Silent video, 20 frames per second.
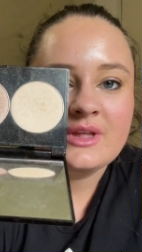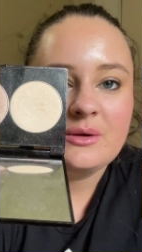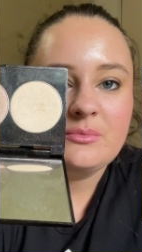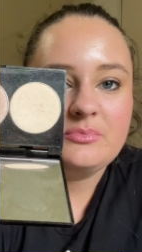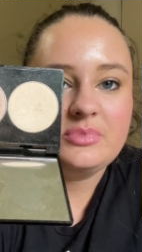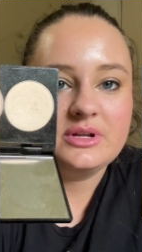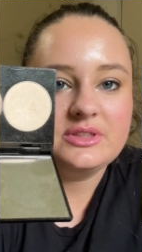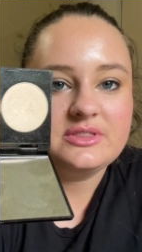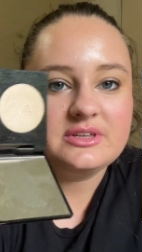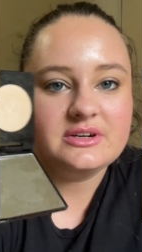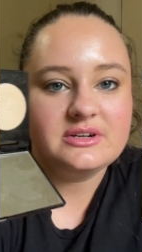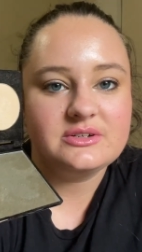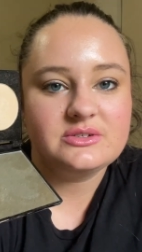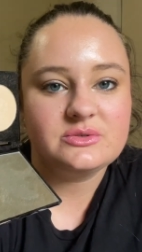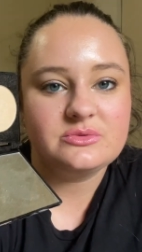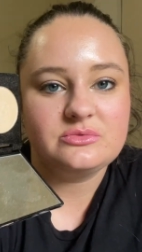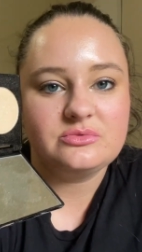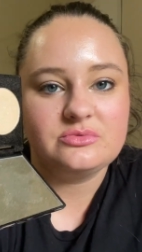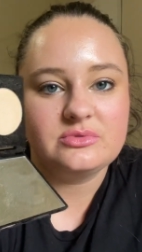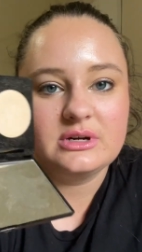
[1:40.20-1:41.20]
but there's
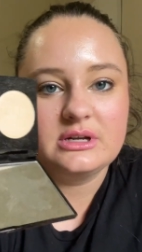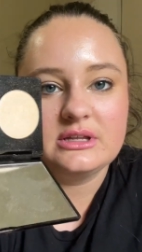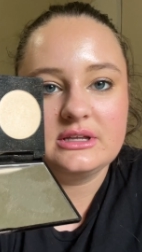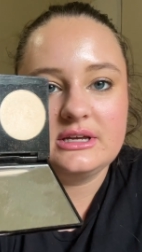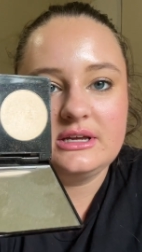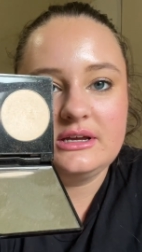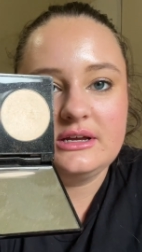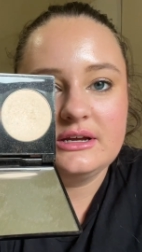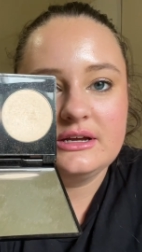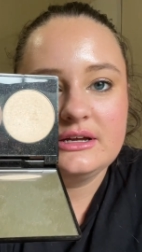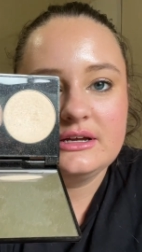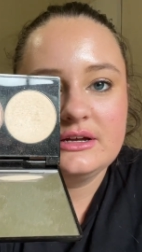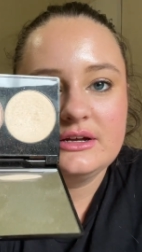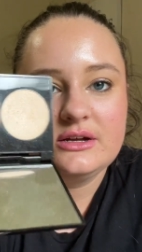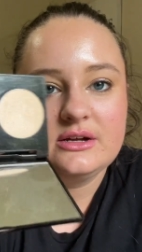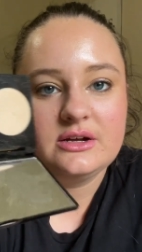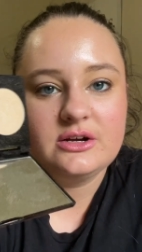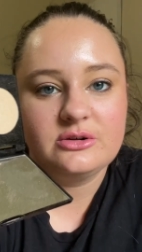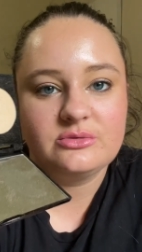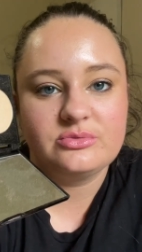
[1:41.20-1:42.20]
really
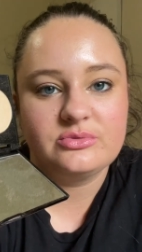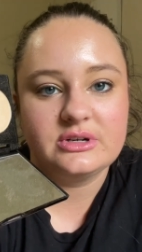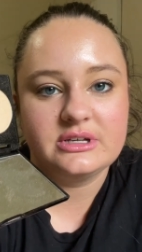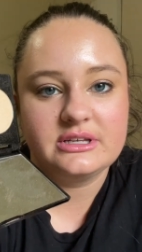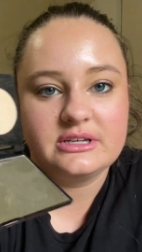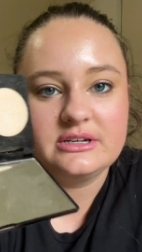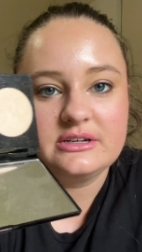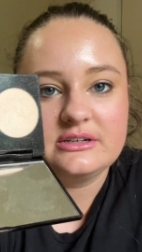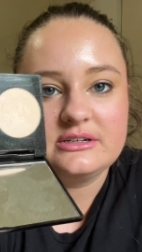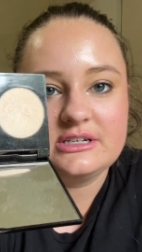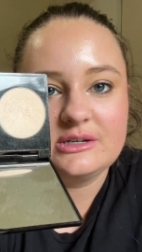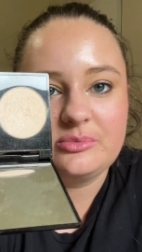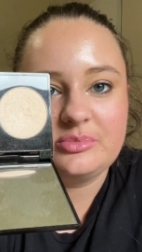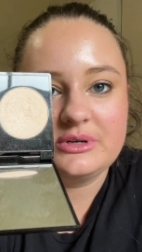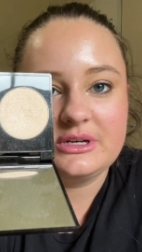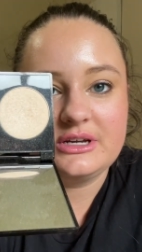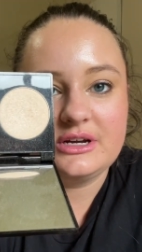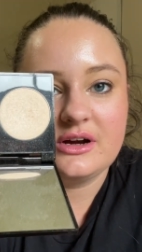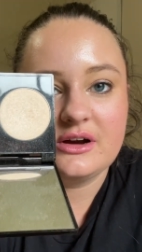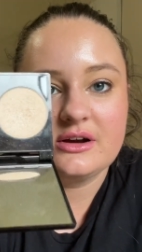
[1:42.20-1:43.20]
a really good dip
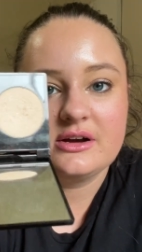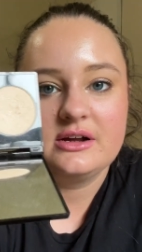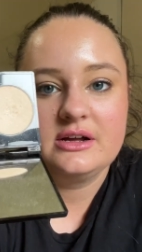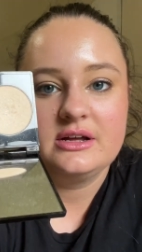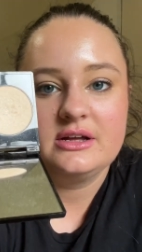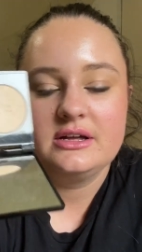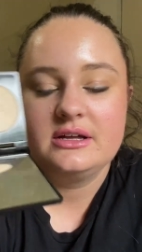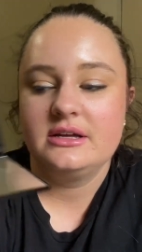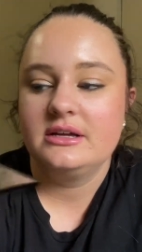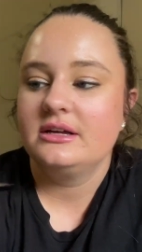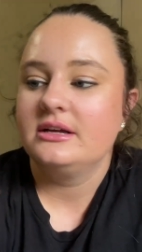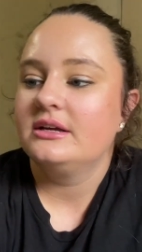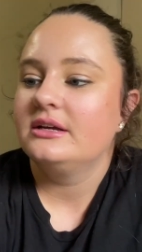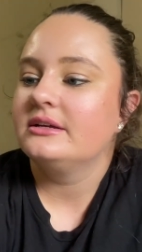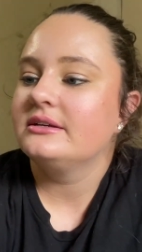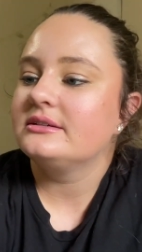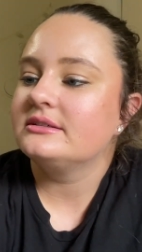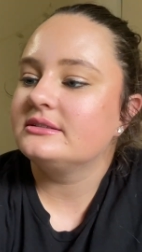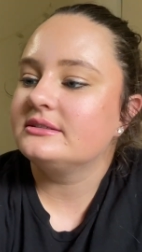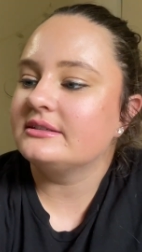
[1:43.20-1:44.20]
in here.
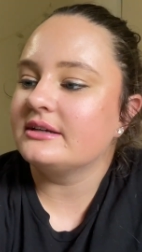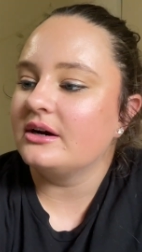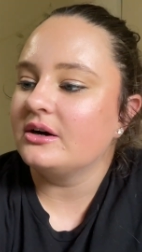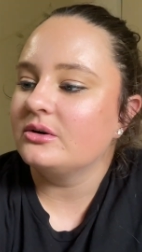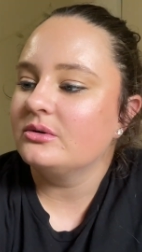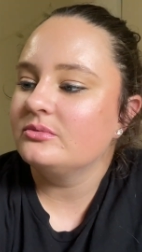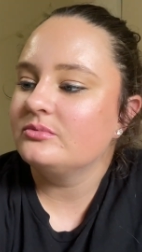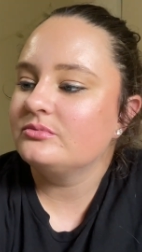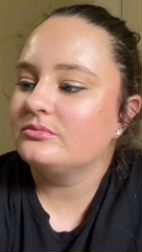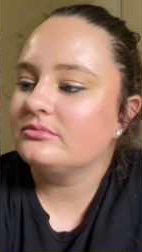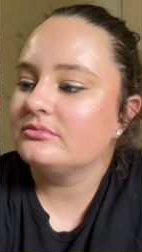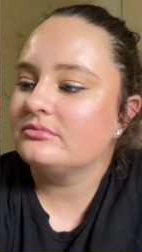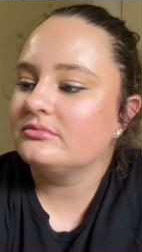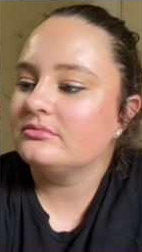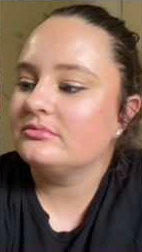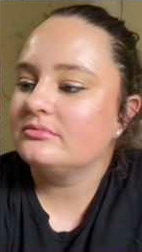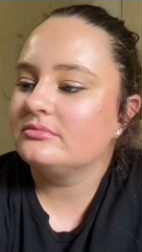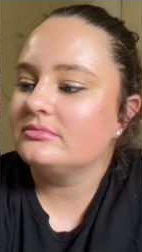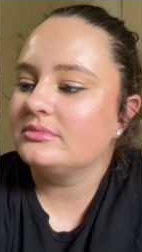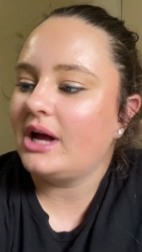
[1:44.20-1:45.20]
So
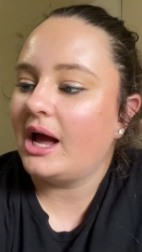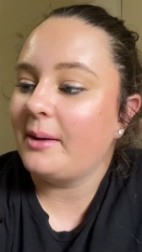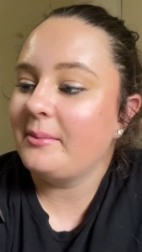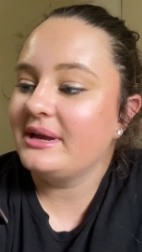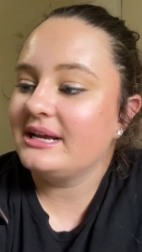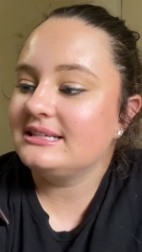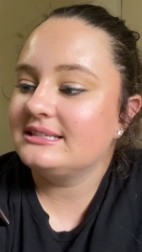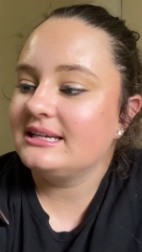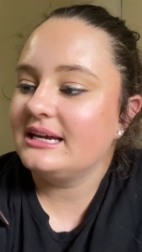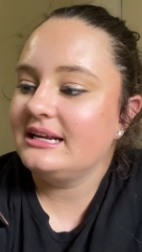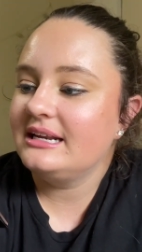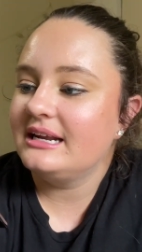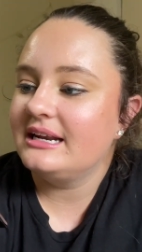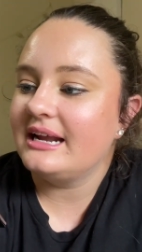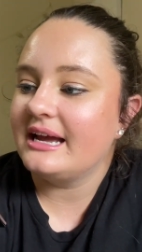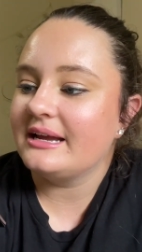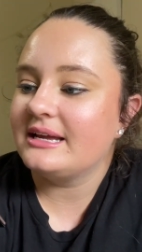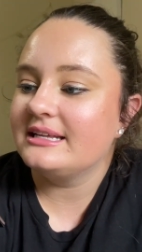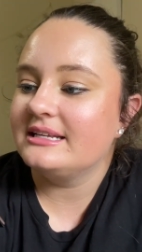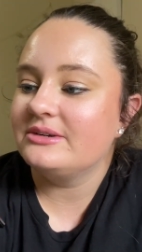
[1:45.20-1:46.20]
I'm excited.
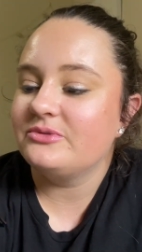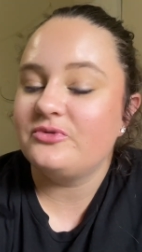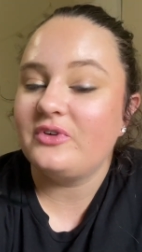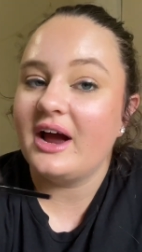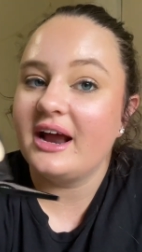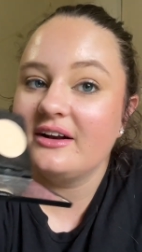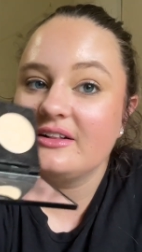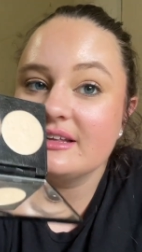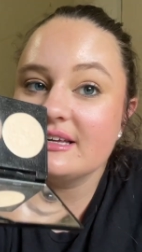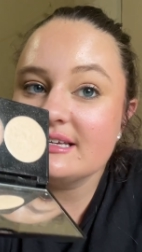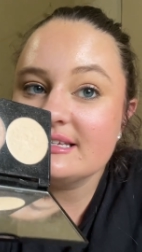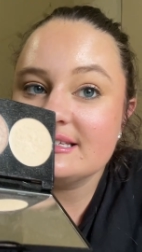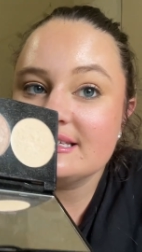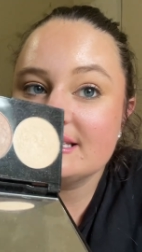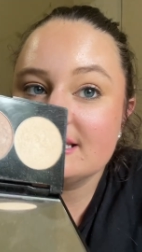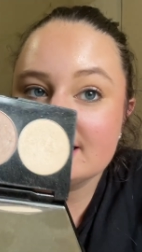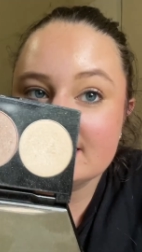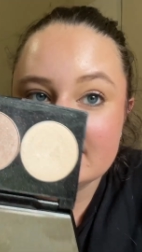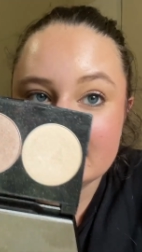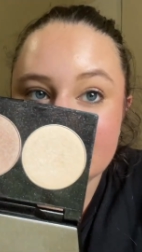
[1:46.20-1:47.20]
I can finally
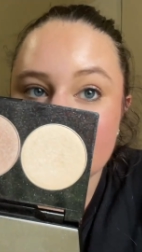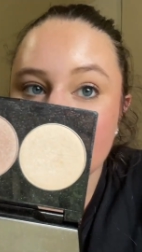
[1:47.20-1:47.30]
see